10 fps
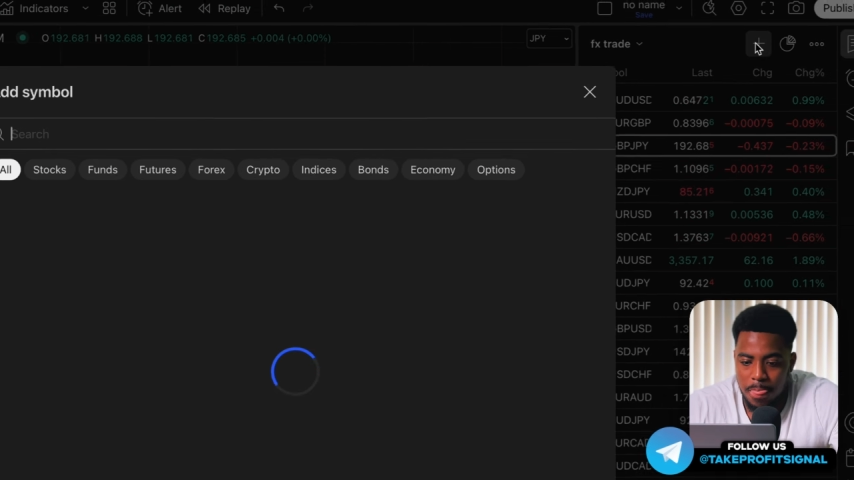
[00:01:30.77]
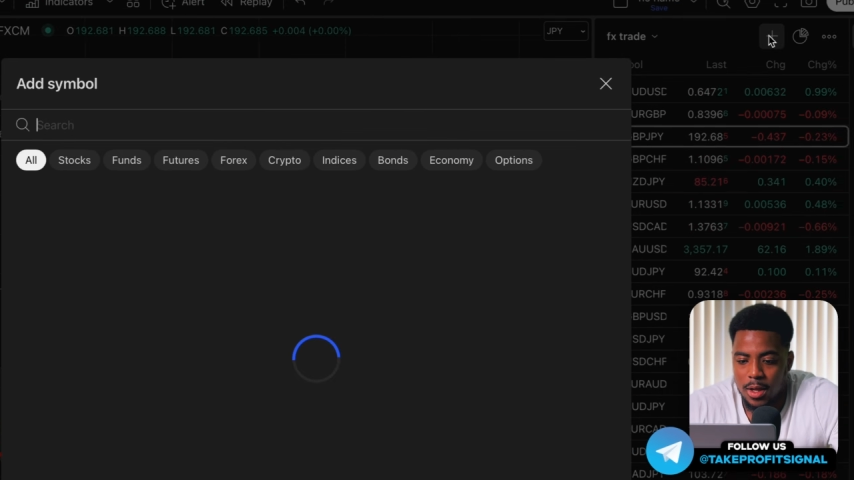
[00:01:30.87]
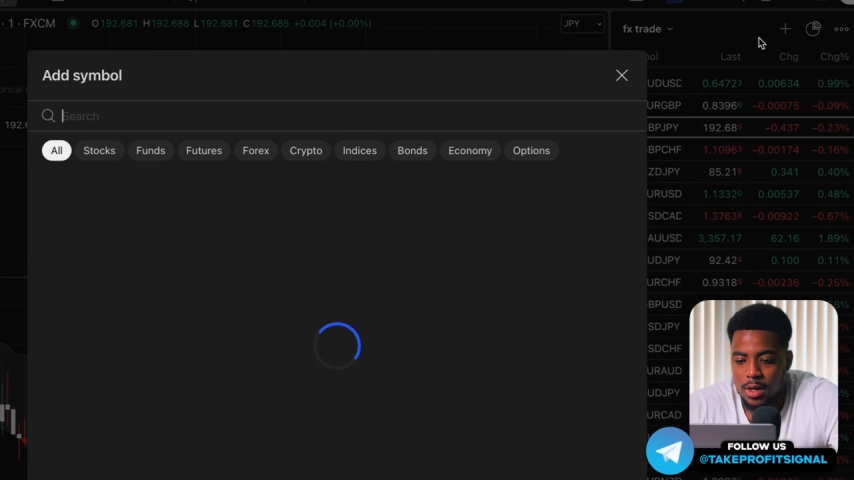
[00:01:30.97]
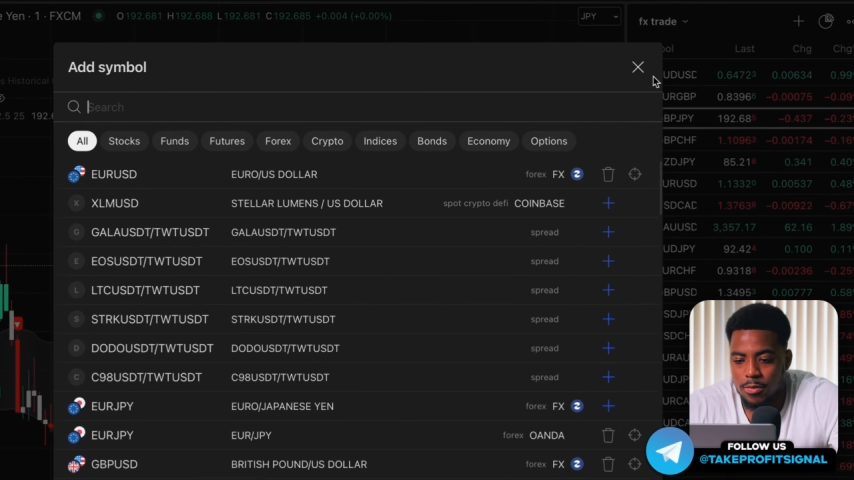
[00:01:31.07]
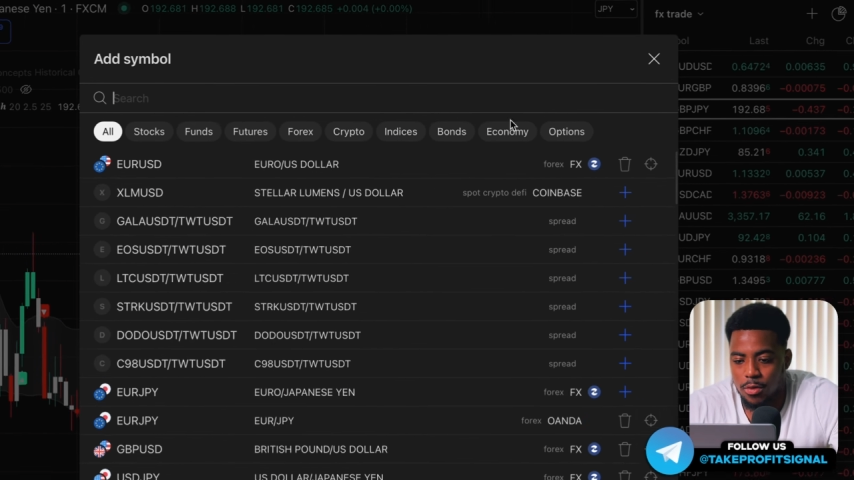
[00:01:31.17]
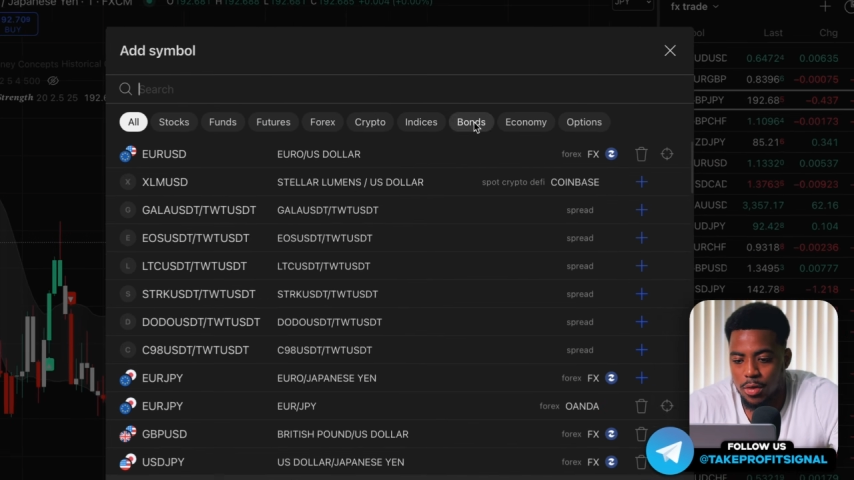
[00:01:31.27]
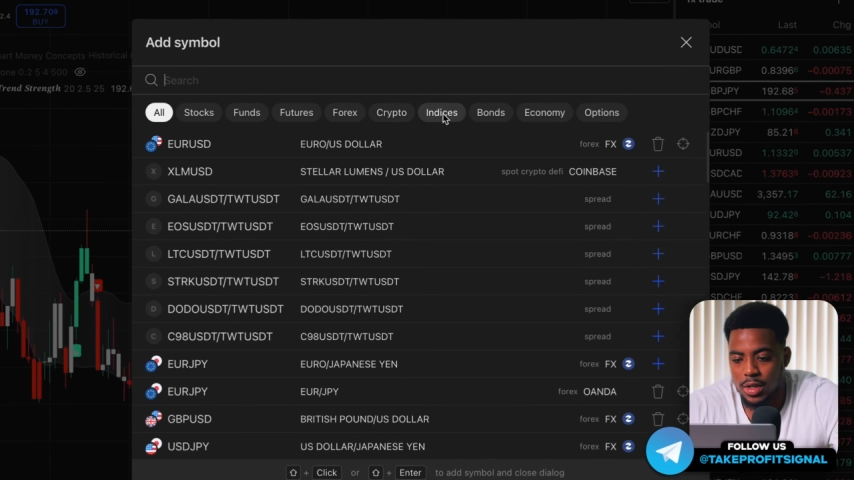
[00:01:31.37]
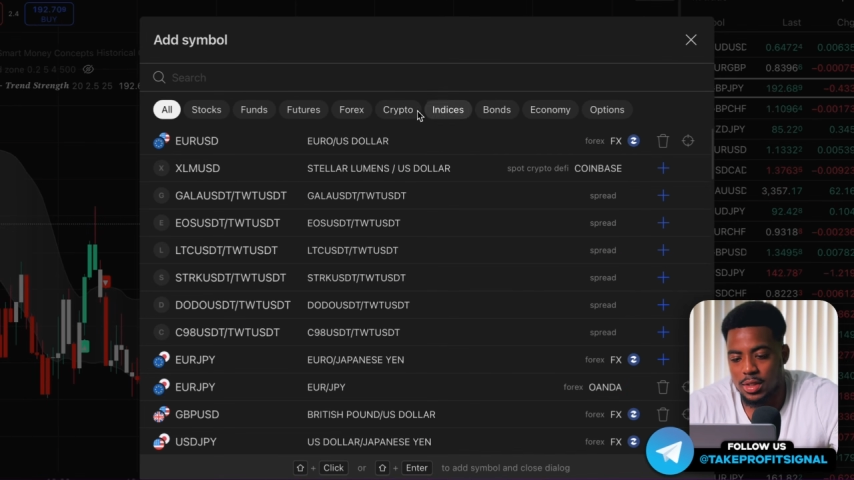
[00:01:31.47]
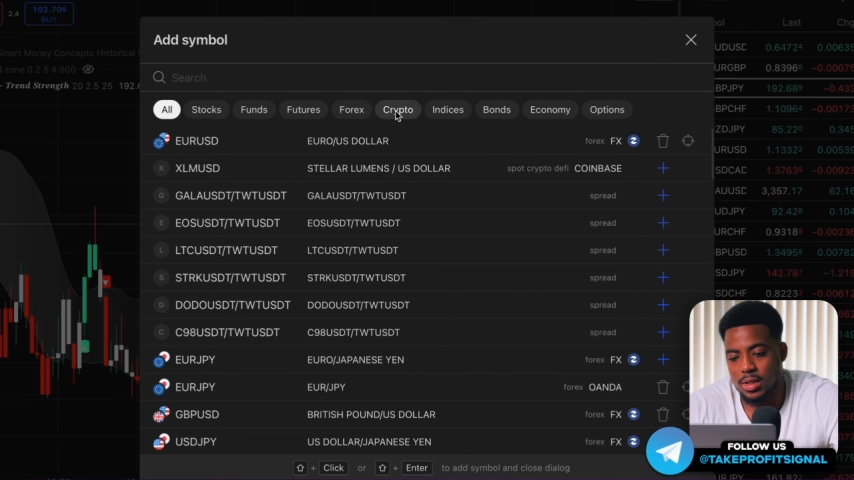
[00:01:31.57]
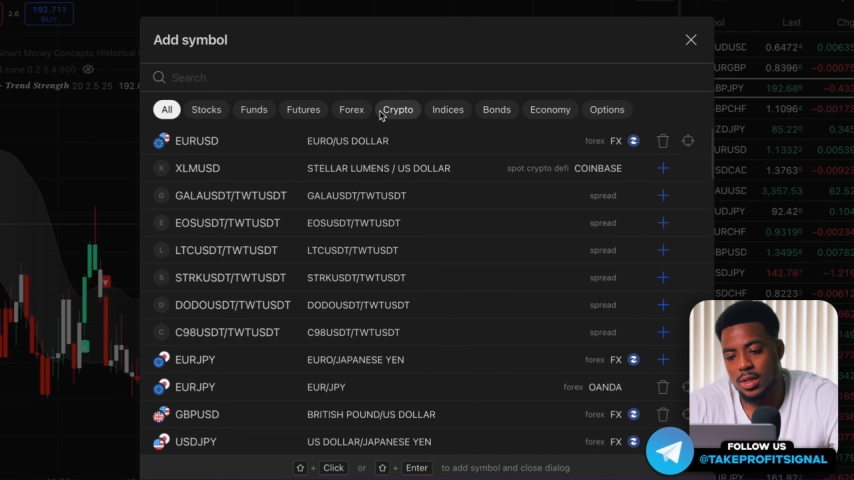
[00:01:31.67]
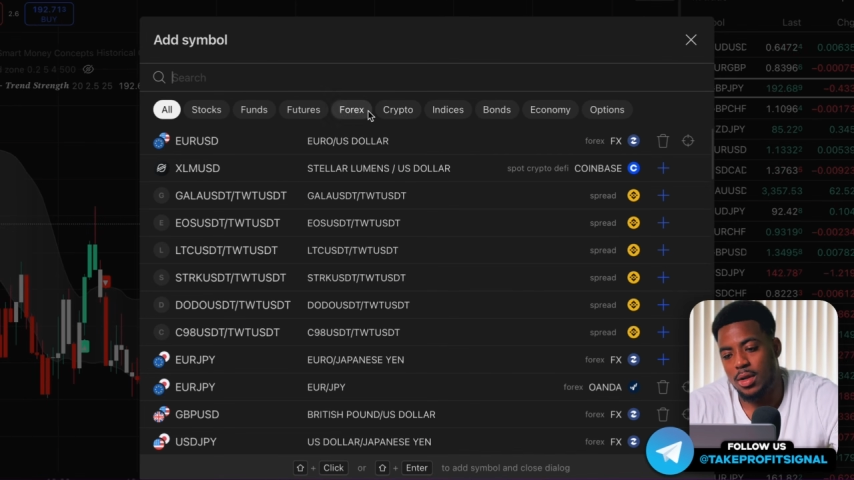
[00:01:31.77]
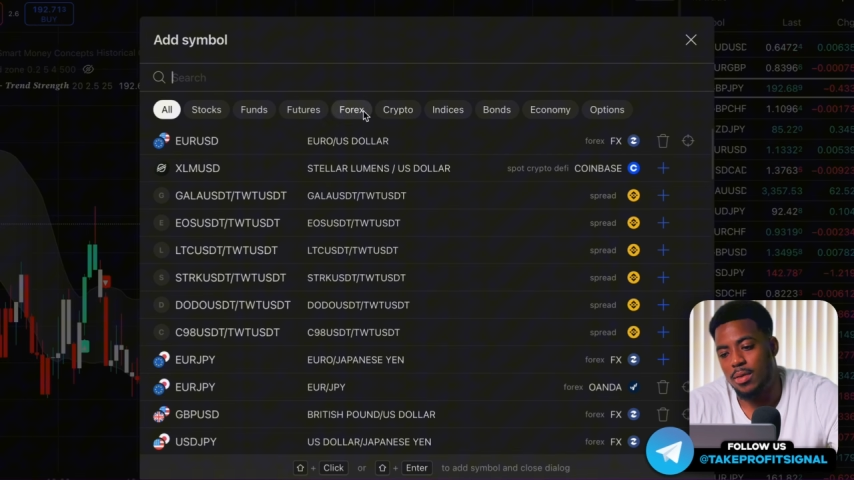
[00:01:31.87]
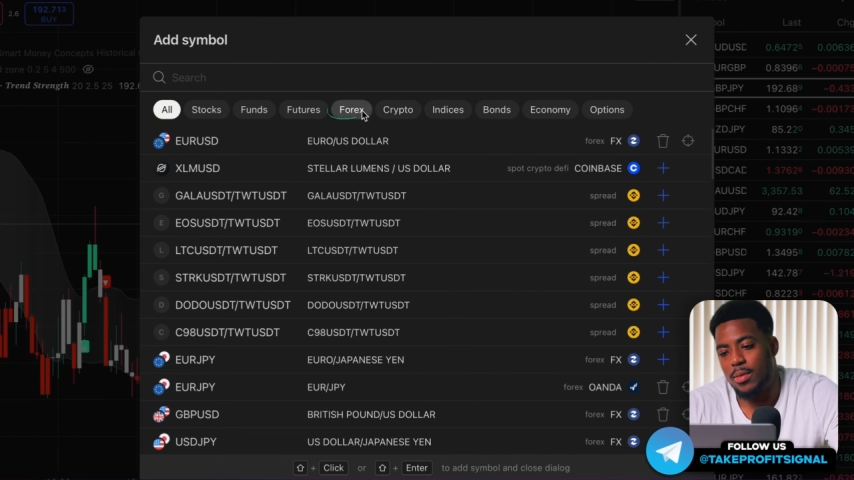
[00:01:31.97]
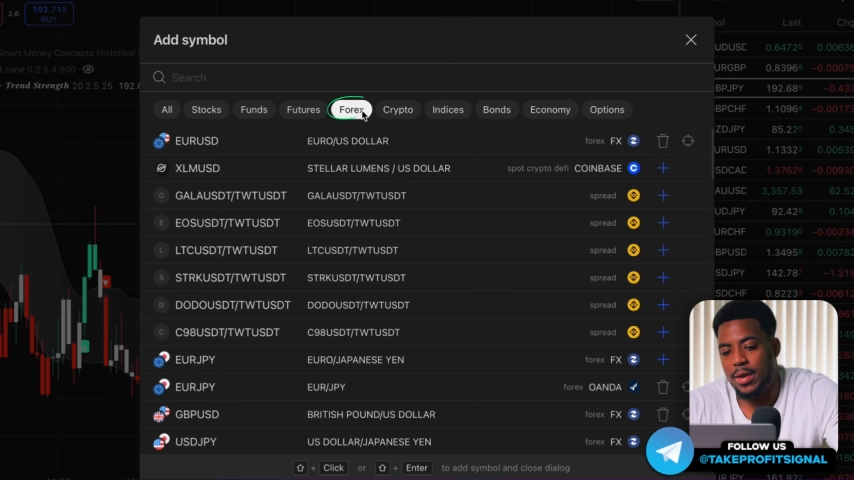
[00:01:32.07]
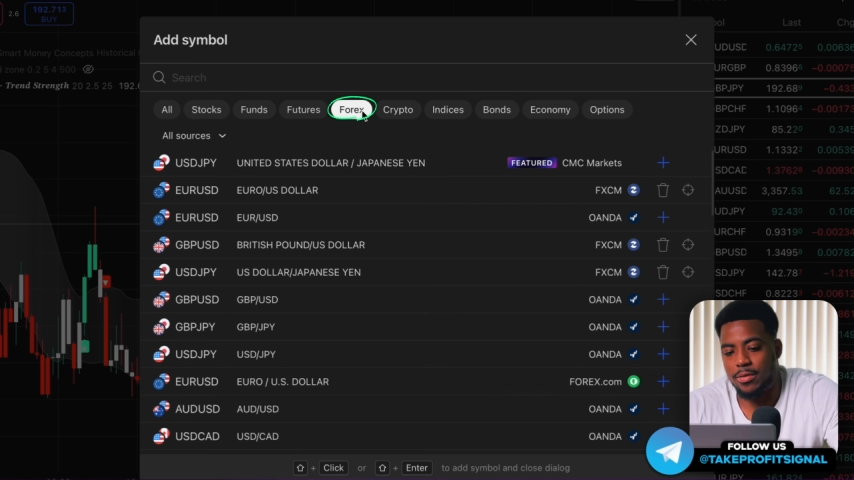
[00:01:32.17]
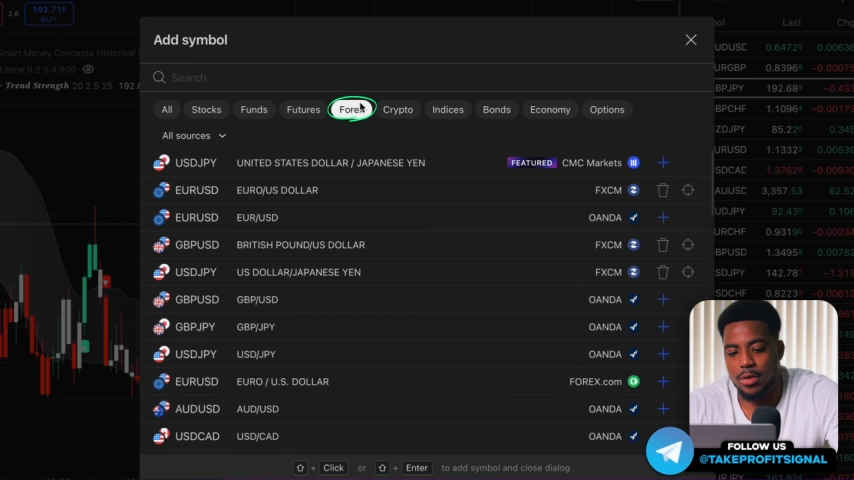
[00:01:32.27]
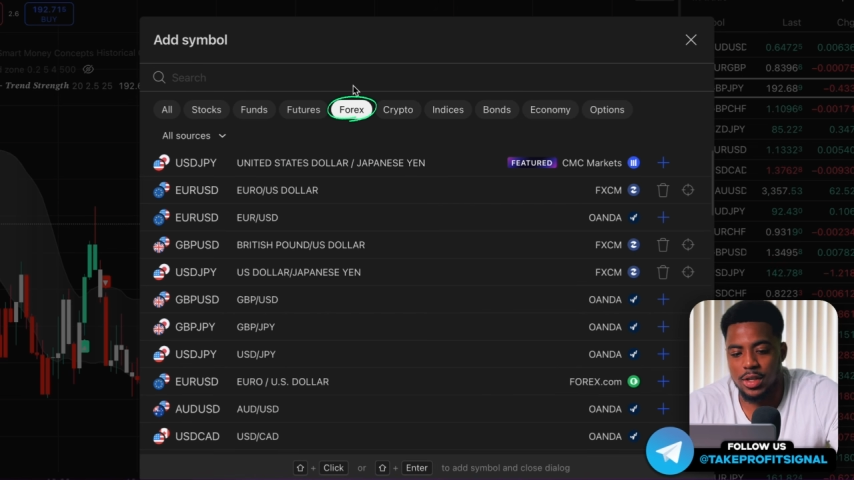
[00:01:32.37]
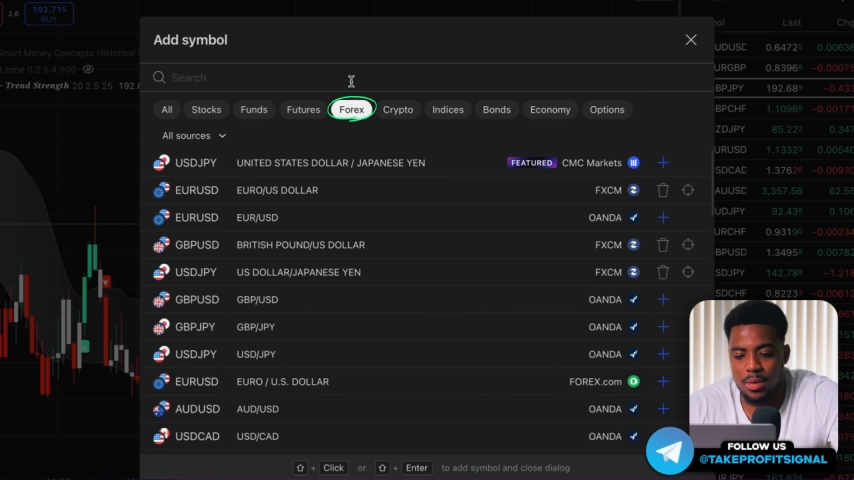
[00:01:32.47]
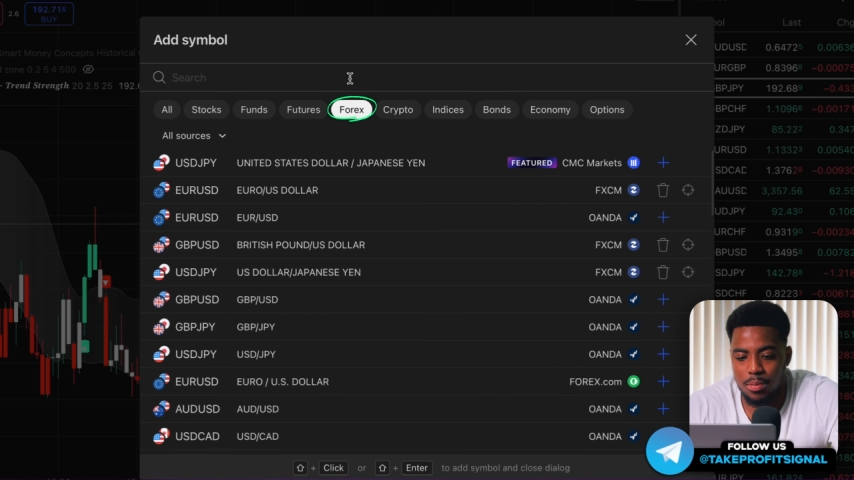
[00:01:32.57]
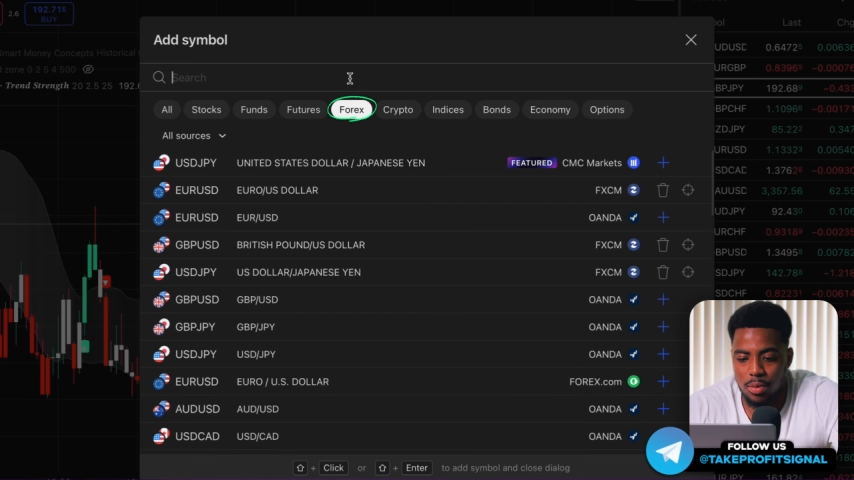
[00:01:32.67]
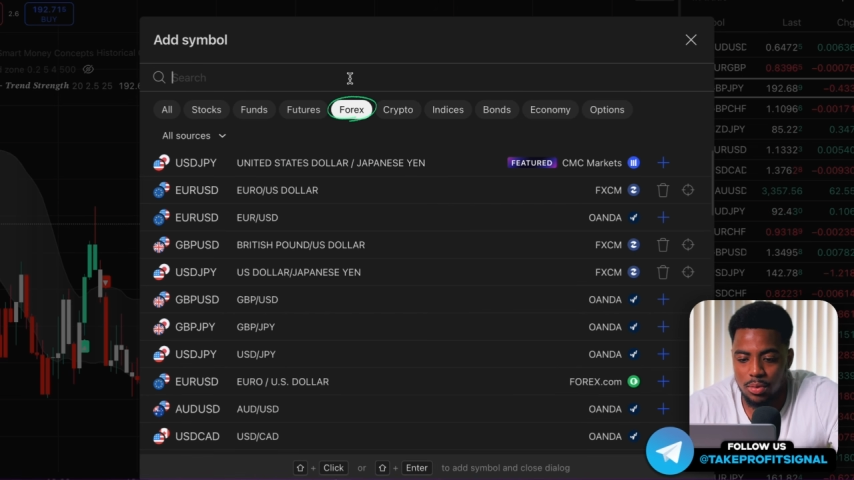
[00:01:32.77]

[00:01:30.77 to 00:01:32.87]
click Forex, write, for example,